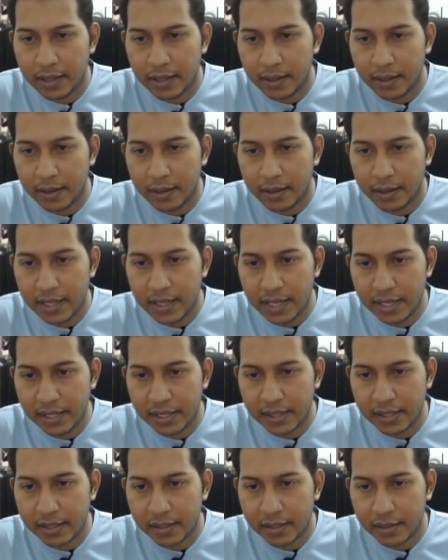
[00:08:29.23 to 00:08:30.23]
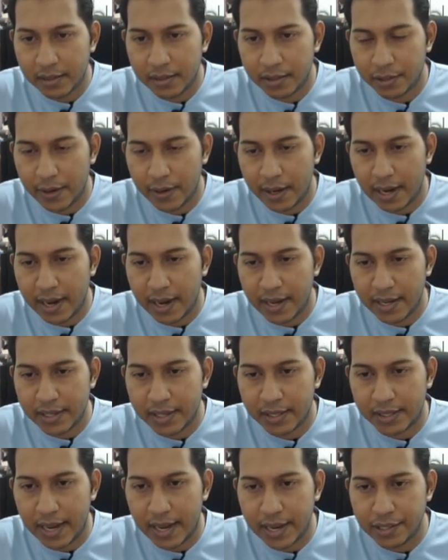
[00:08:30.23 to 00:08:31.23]
This straight line
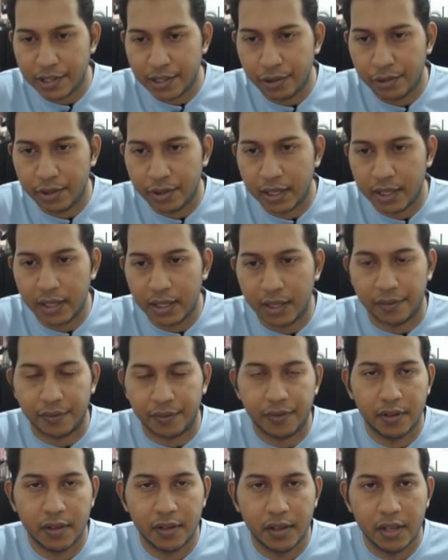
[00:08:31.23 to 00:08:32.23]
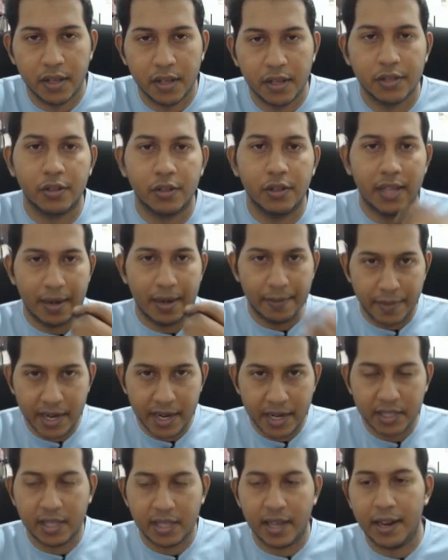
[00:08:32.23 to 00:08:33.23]
is tangent to the curve. So that
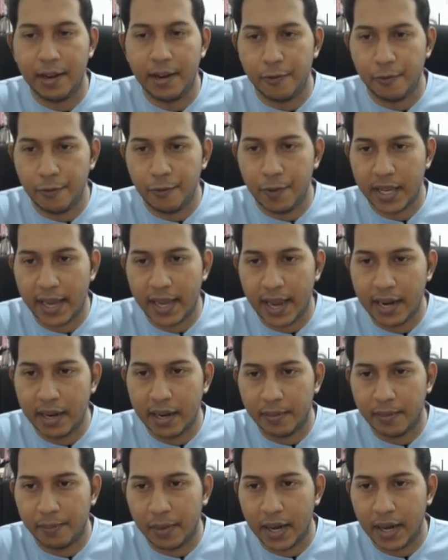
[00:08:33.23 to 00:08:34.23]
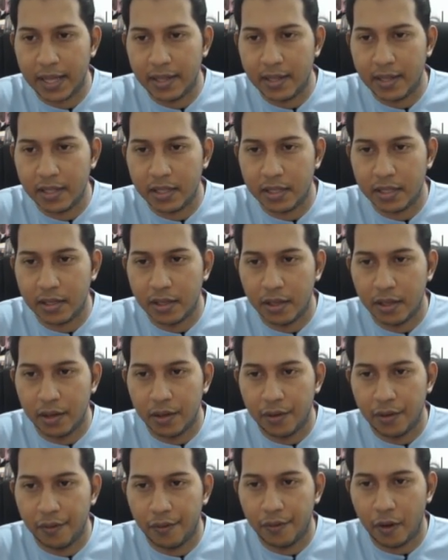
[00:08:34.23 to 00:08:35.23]
means that we can apply this
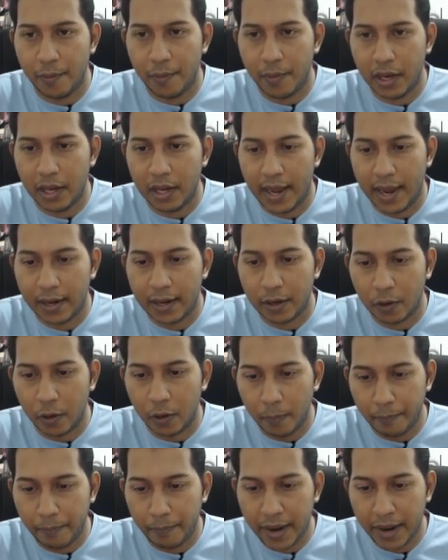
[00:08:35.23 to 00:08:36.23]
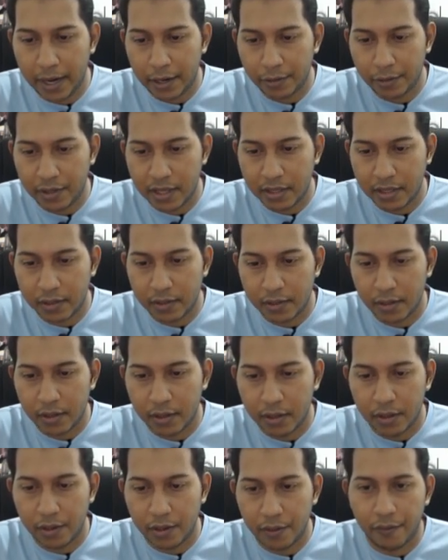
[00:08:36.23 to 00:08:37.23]
formula and compare to this
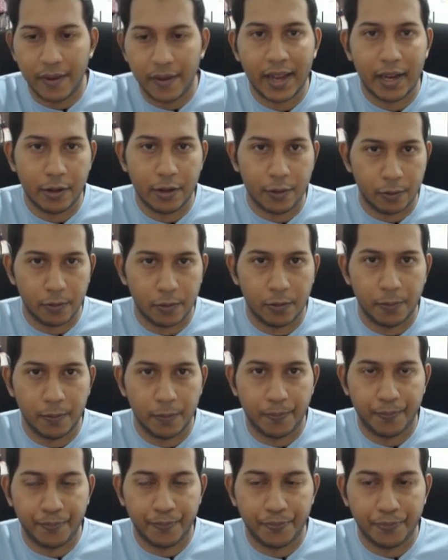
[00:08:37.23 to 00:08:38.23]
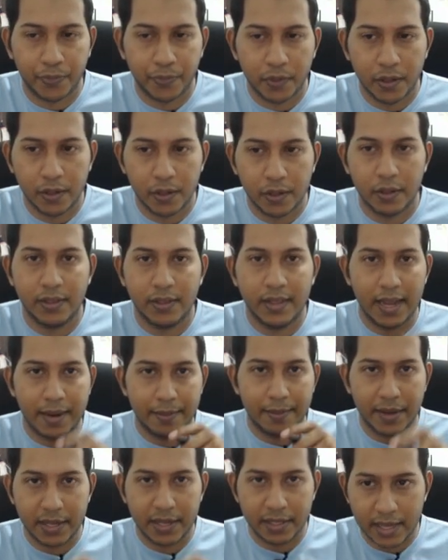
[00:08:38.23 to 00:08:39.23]
value.
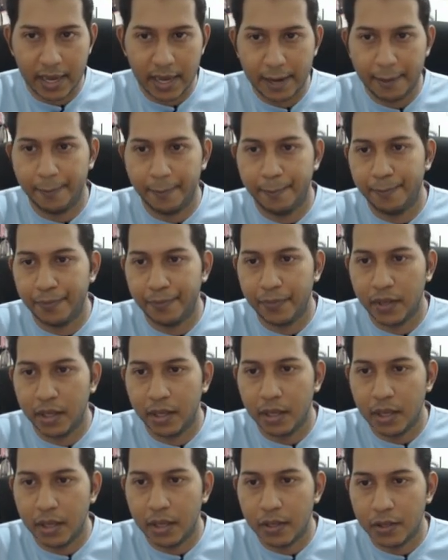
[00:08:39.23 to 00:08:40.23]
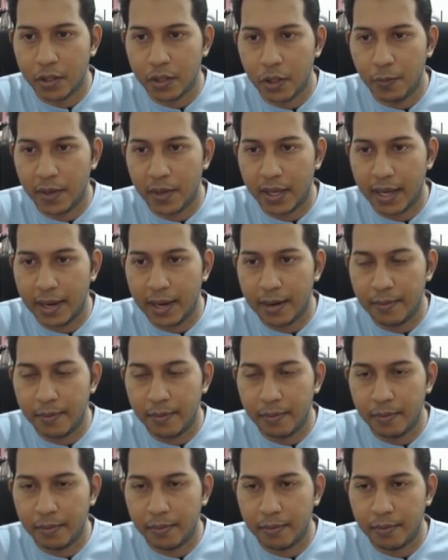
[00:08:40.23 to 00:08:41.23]
That means that, so we
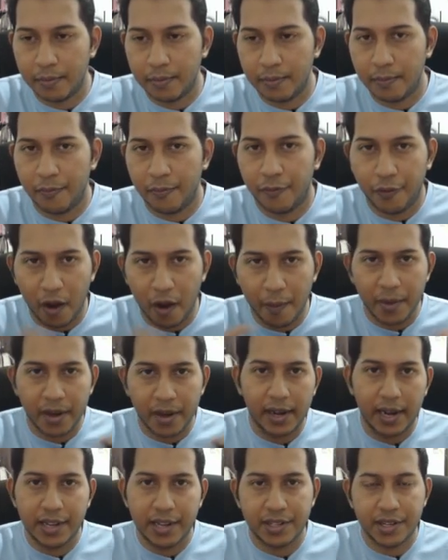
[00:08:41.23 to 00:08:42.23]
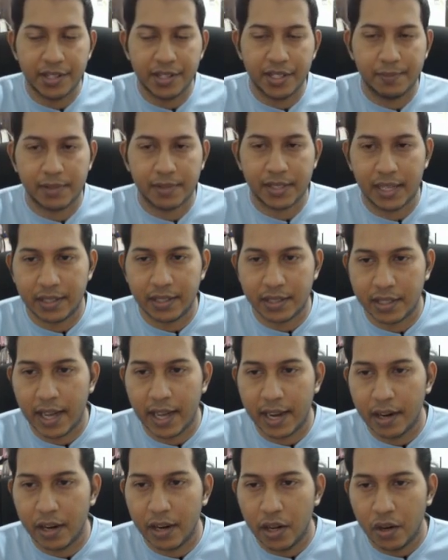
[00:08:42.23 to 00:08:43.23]
can form a relationship such
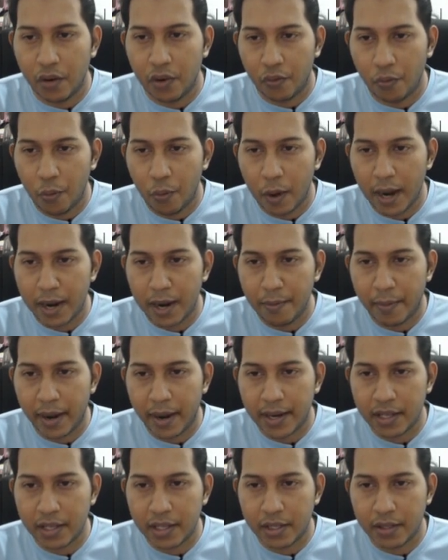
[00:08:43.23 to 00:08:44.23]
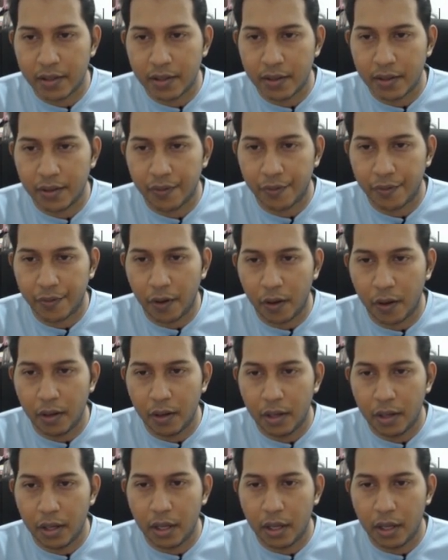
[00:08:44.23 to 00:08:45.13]
that 1 minus 4